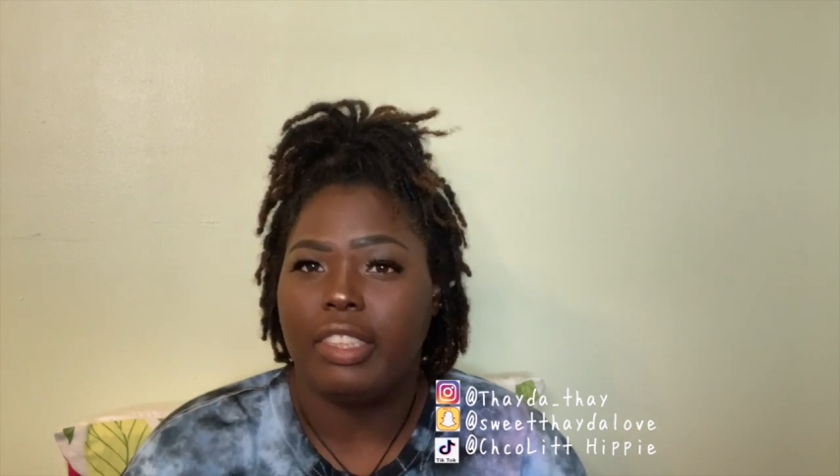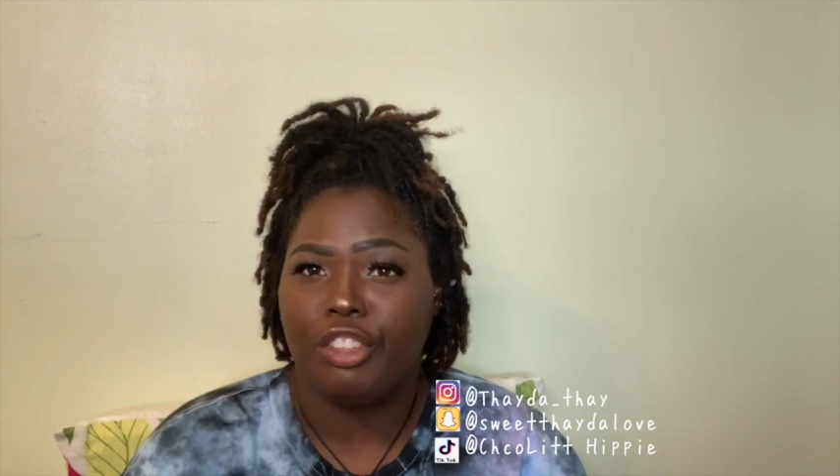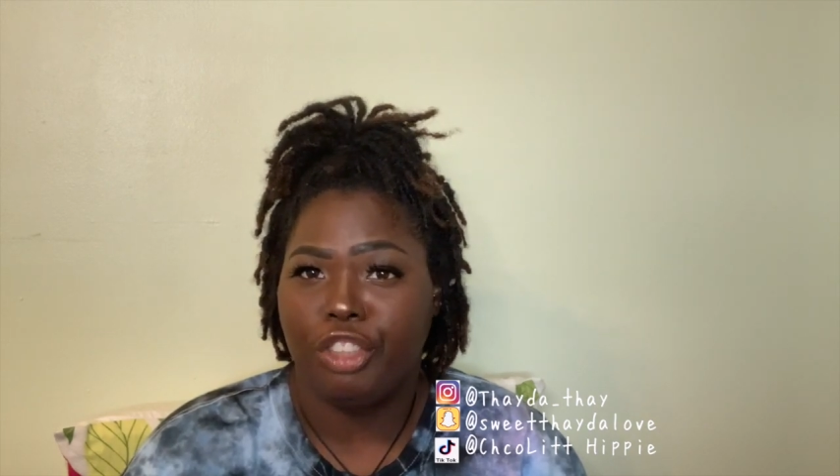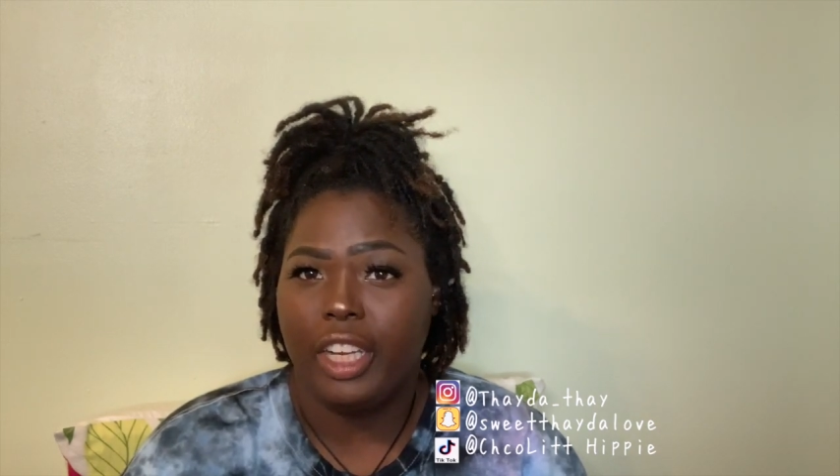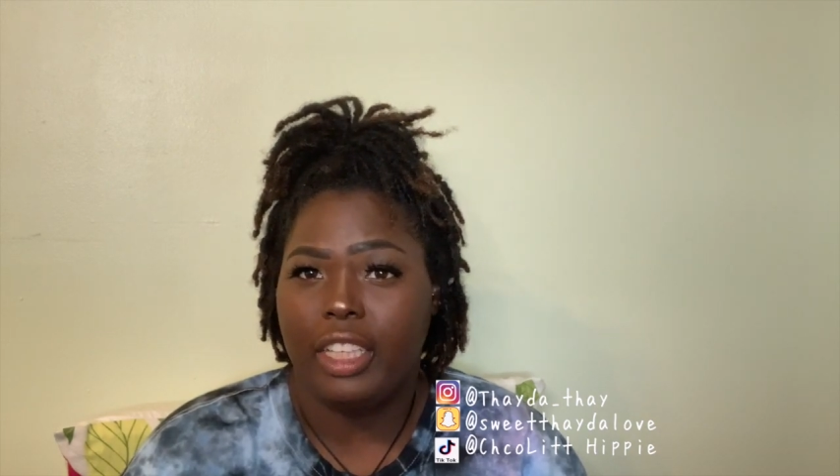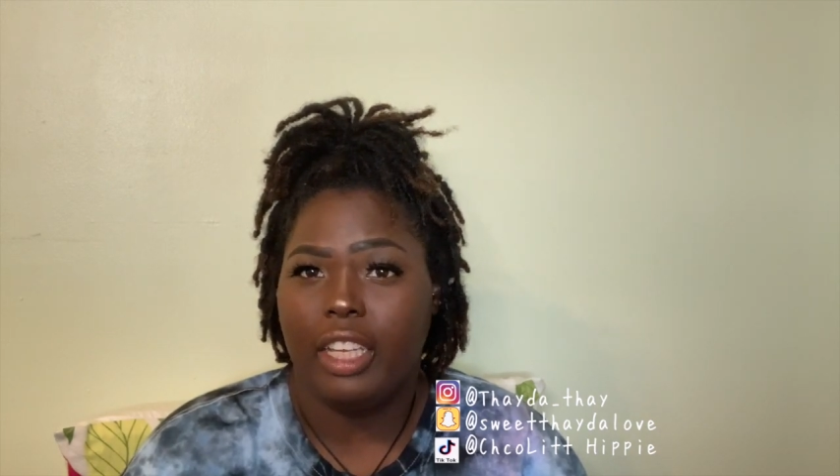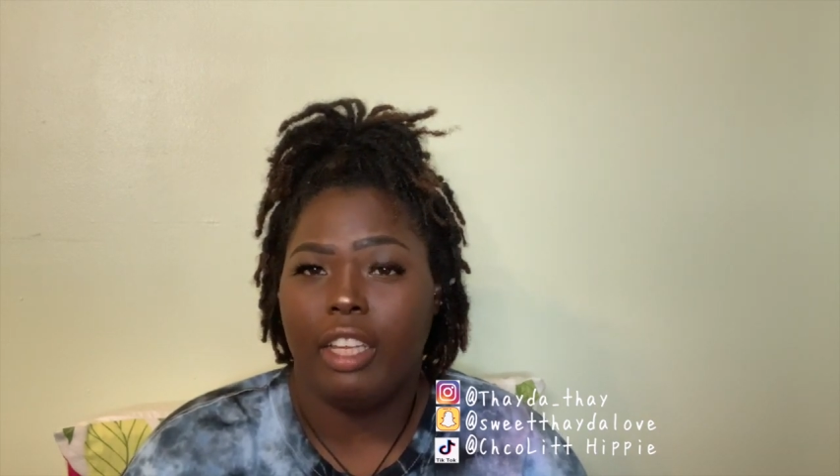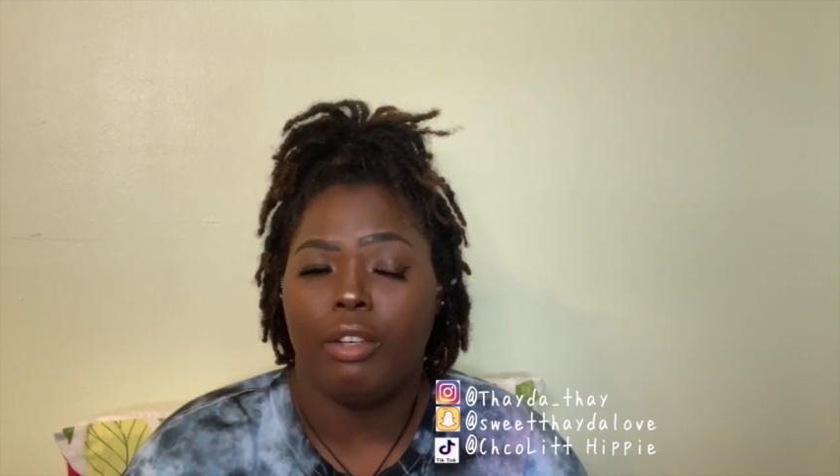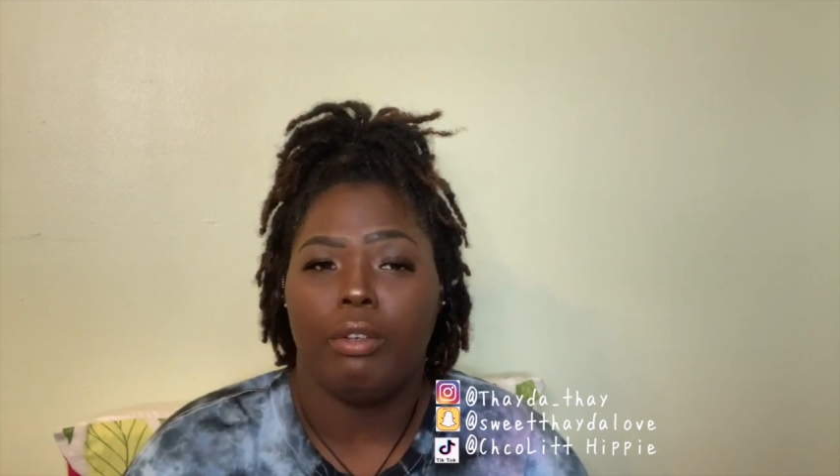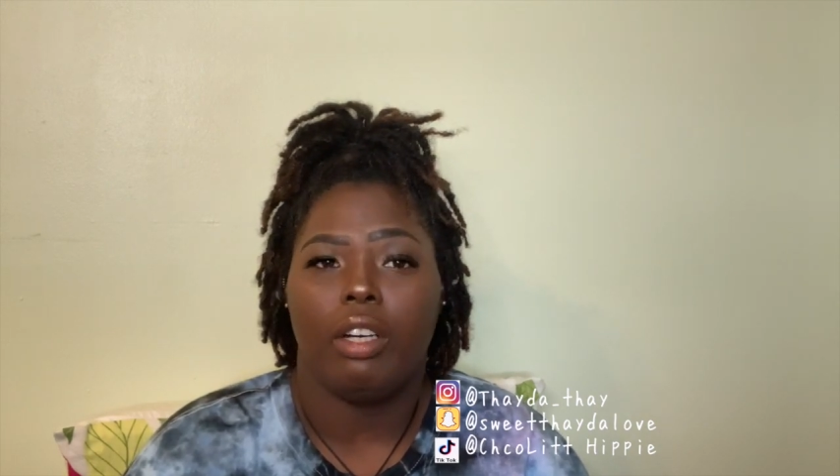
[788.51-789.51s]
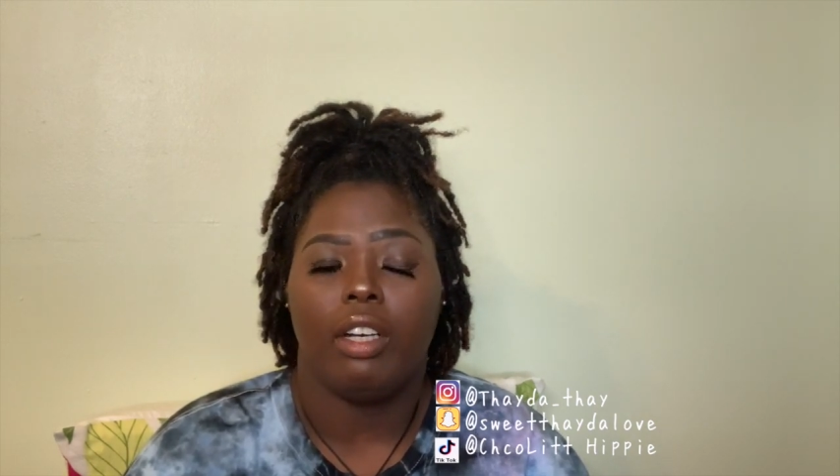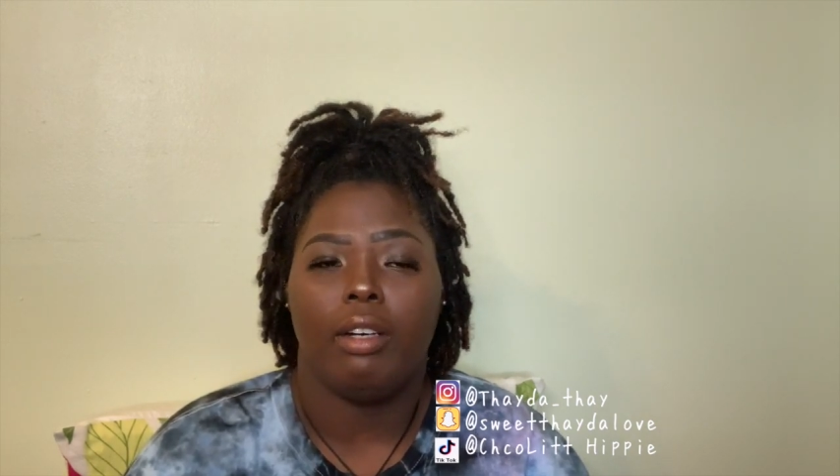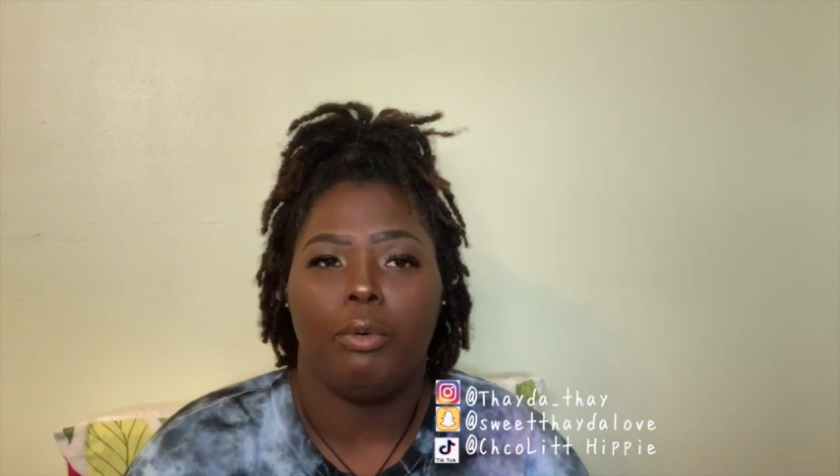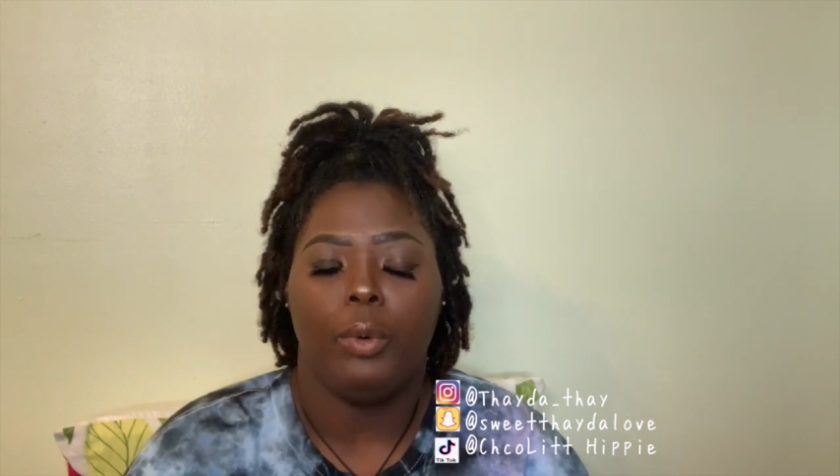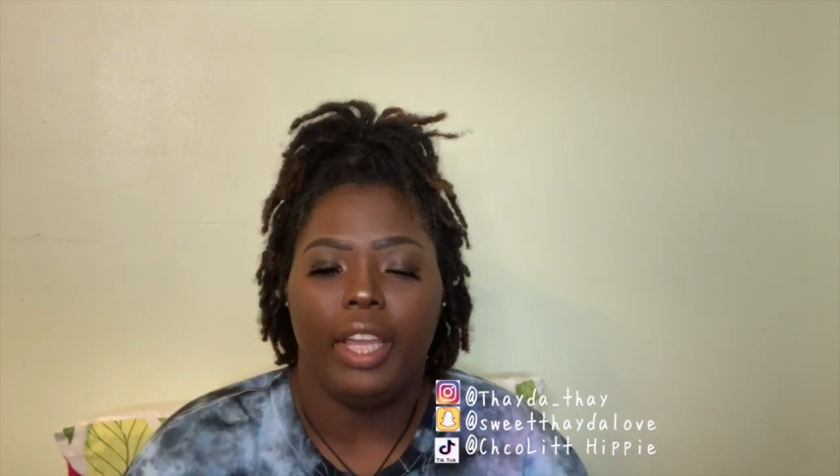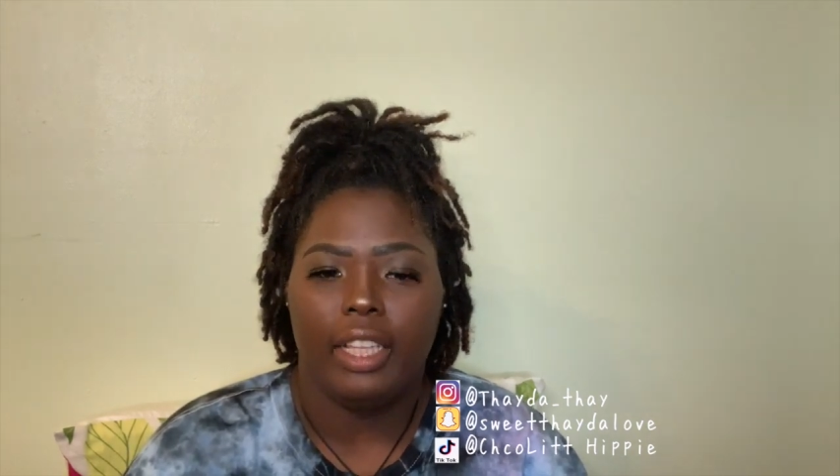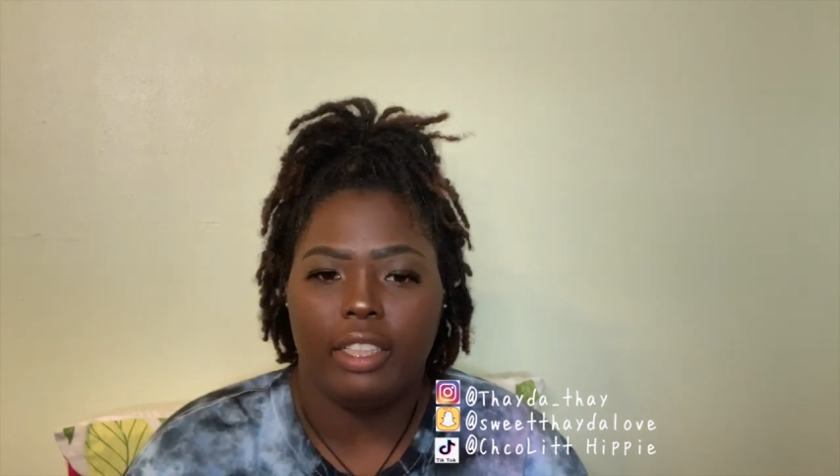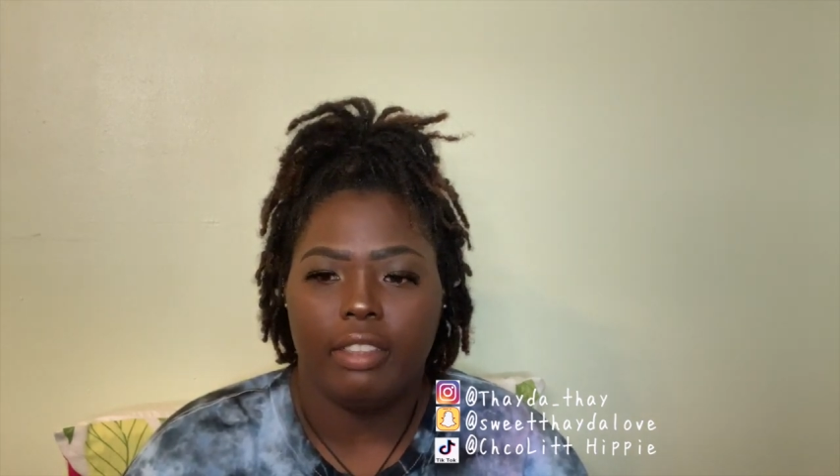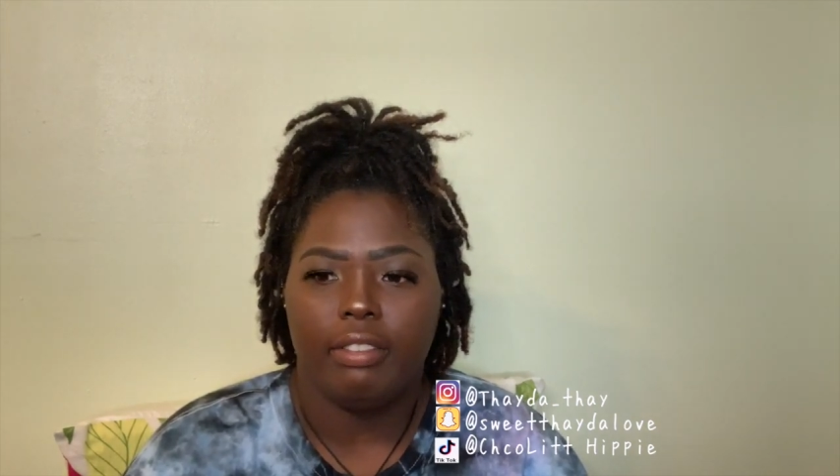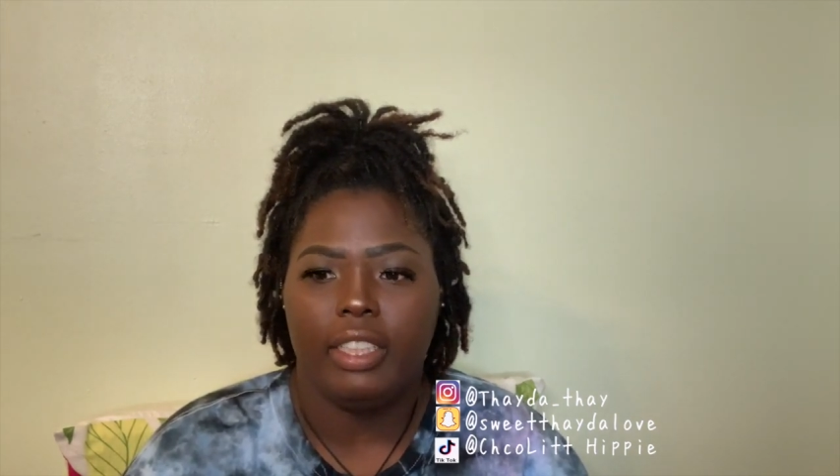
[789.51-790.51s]
training,
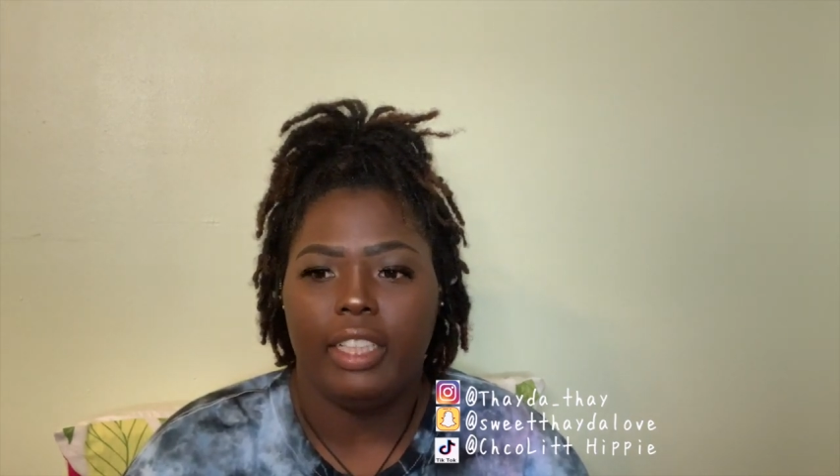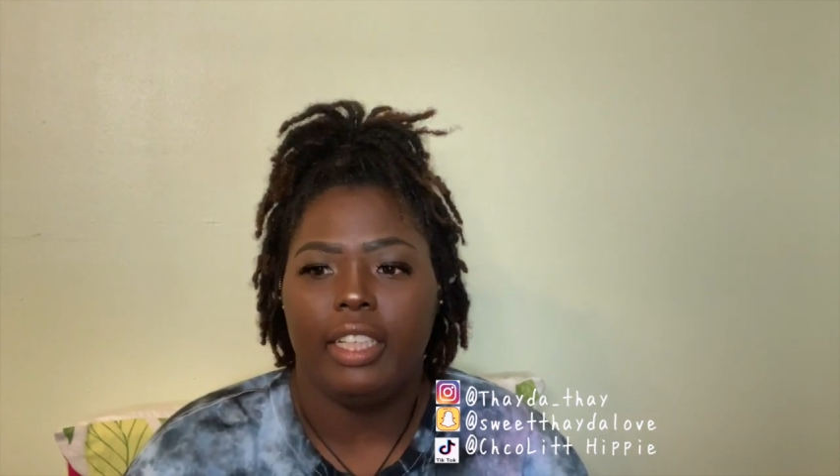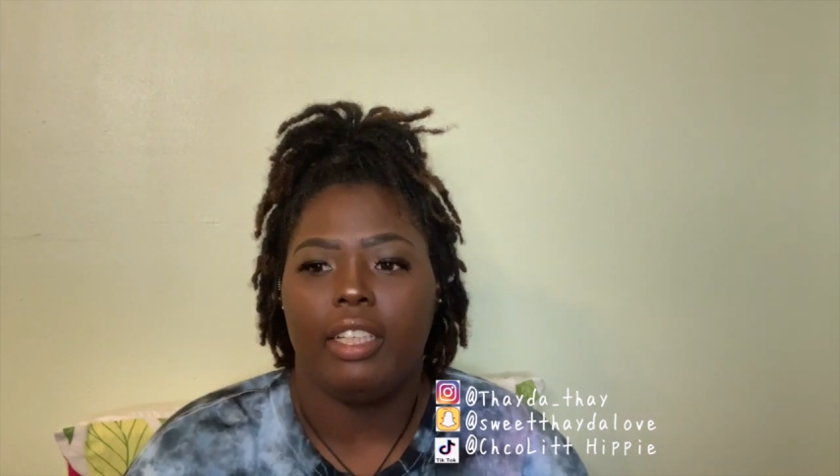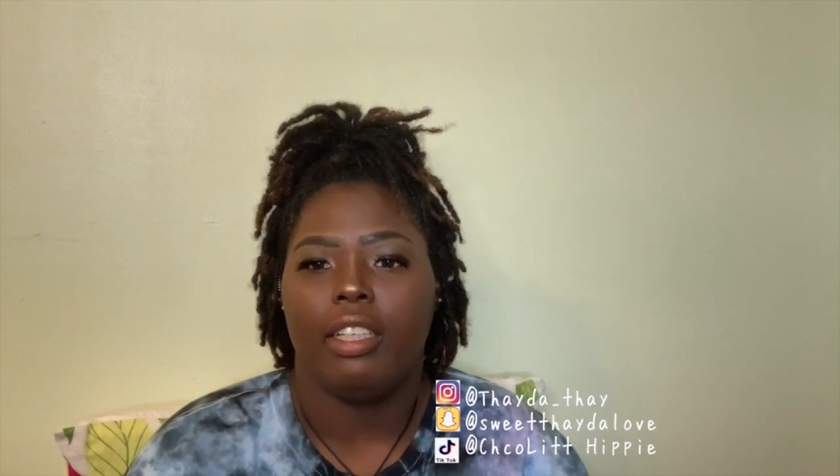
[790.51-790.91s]
weightlifting,